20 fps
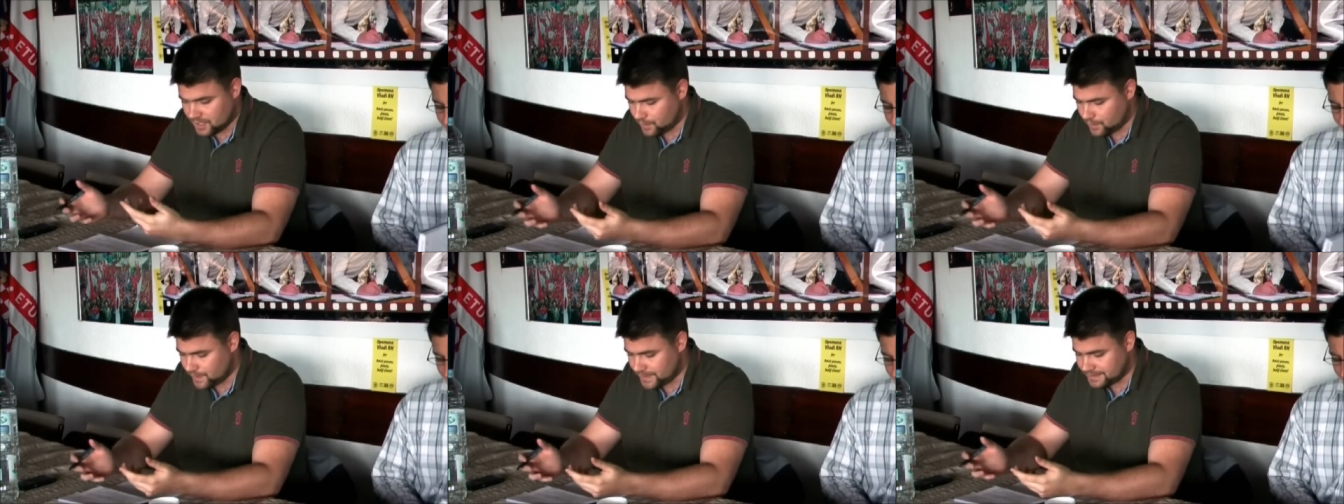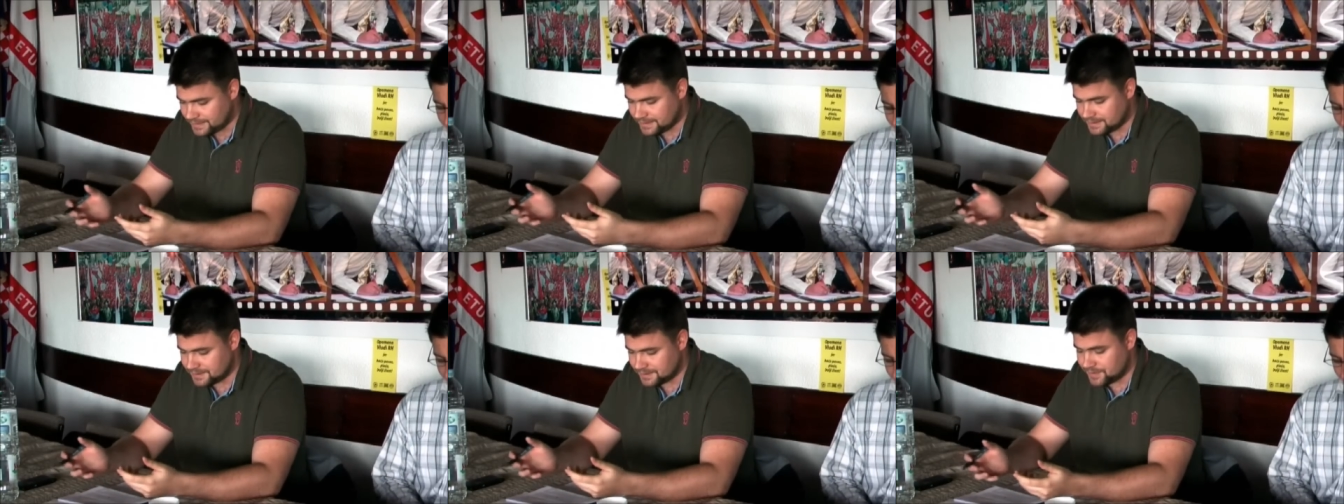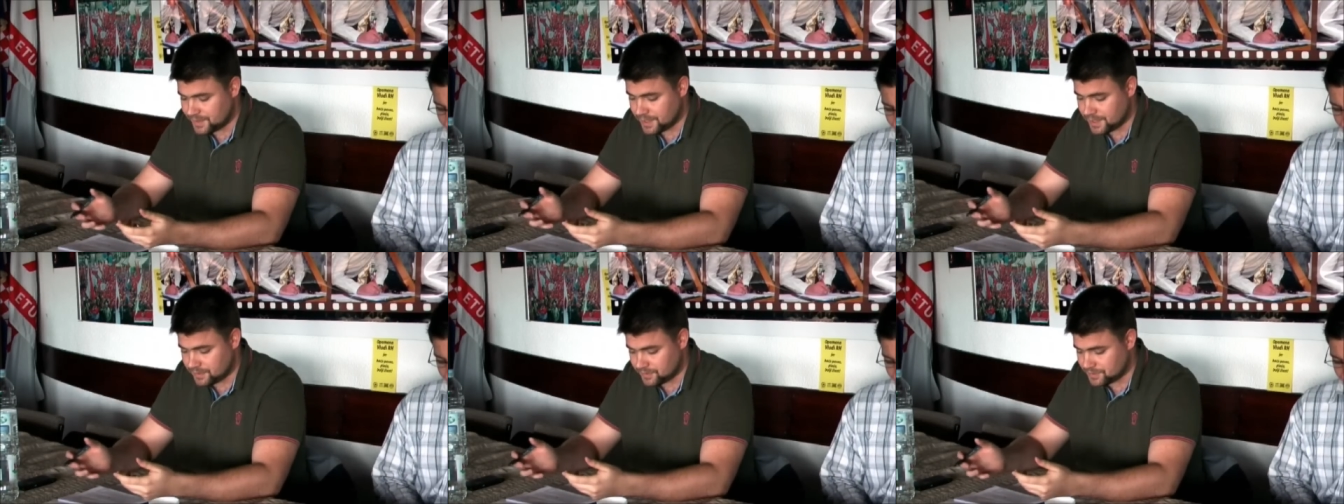with uh,
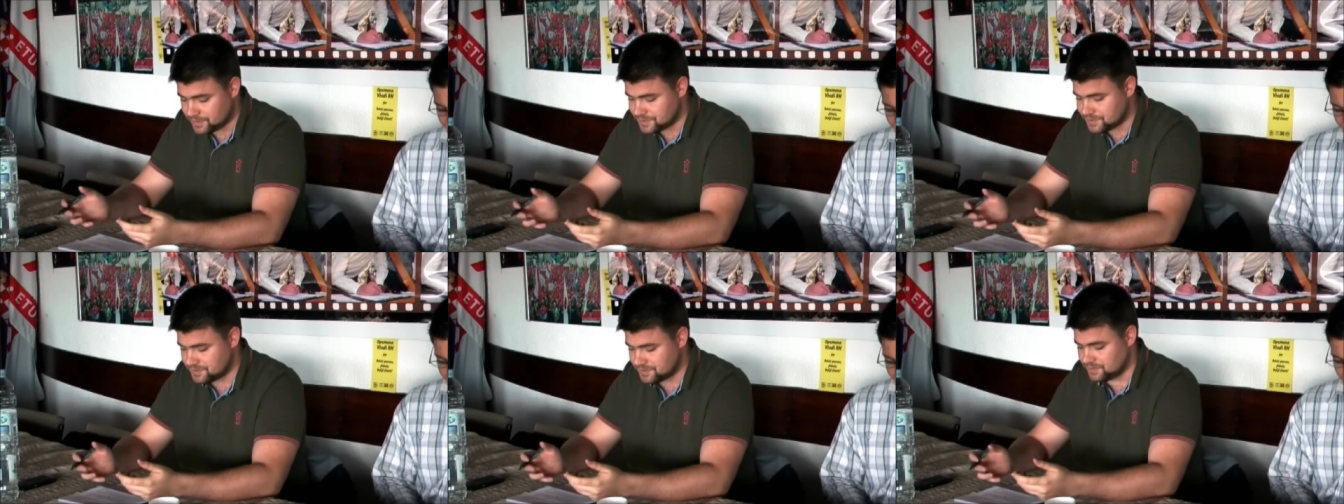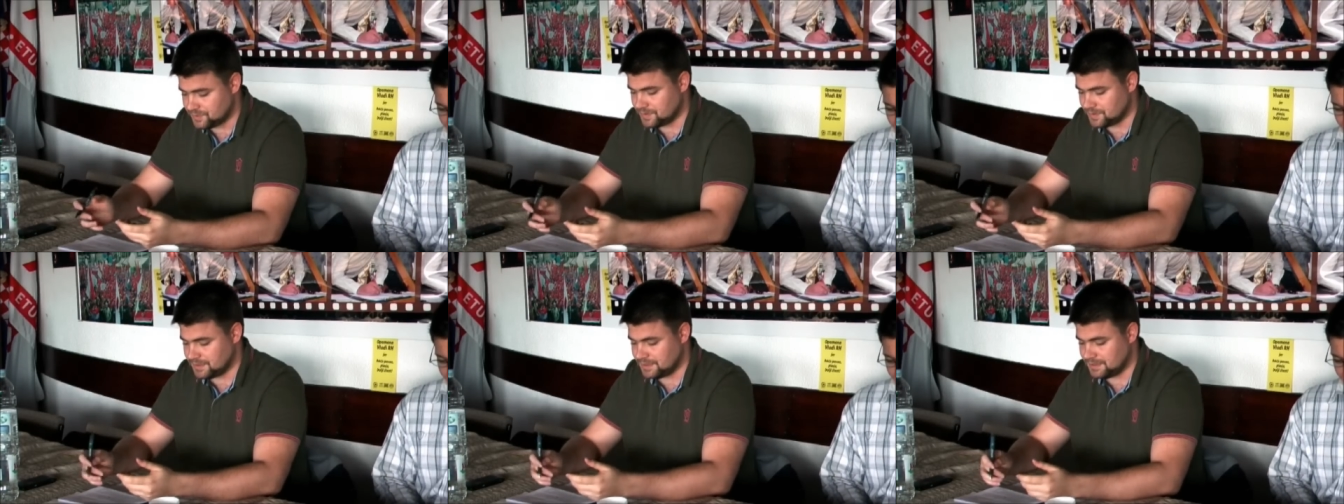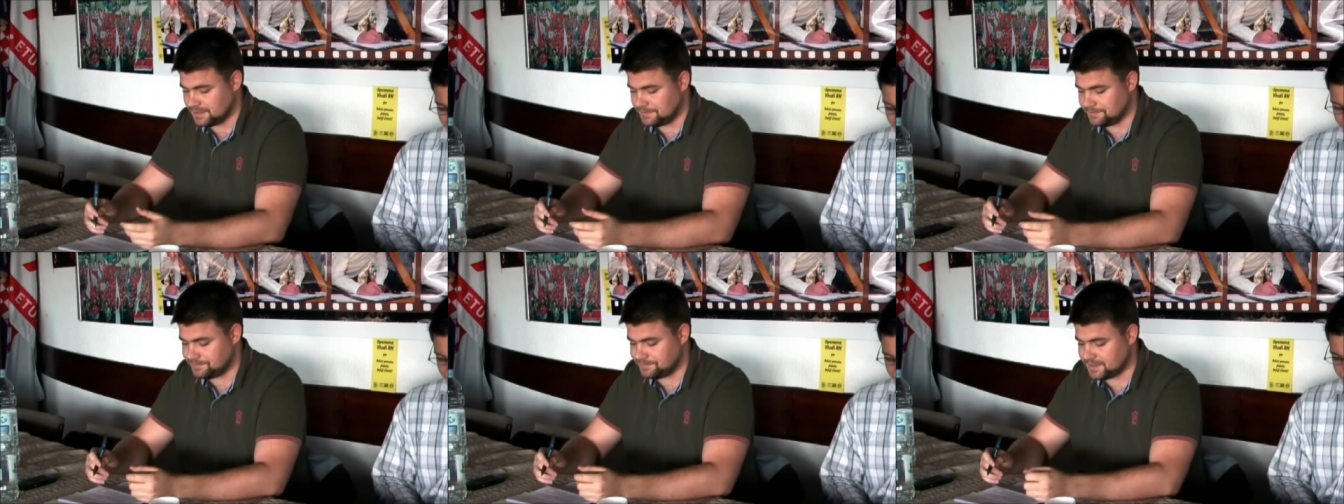recourse to
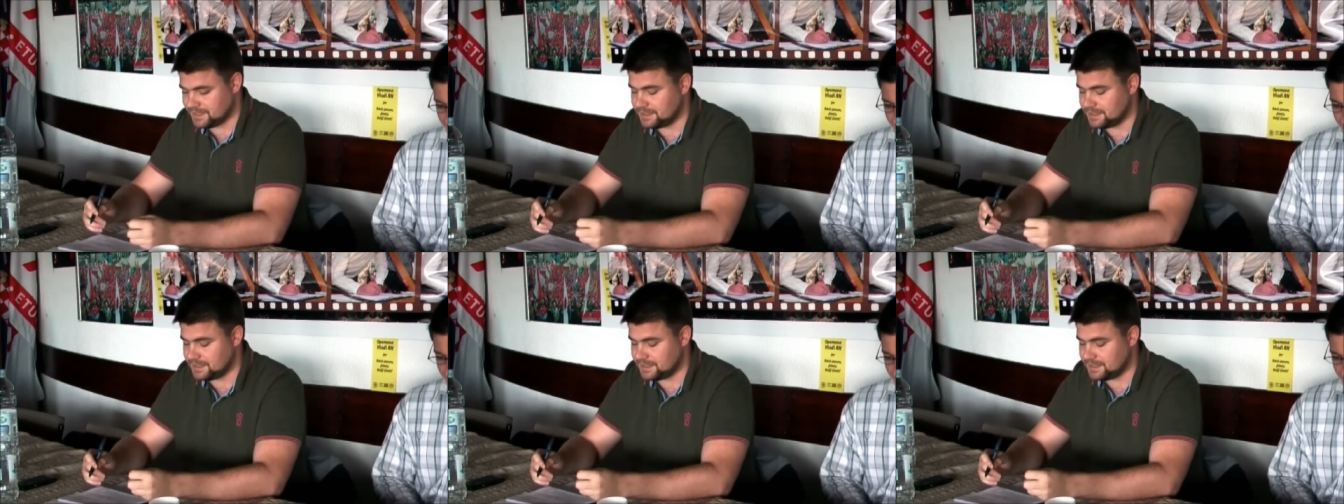um,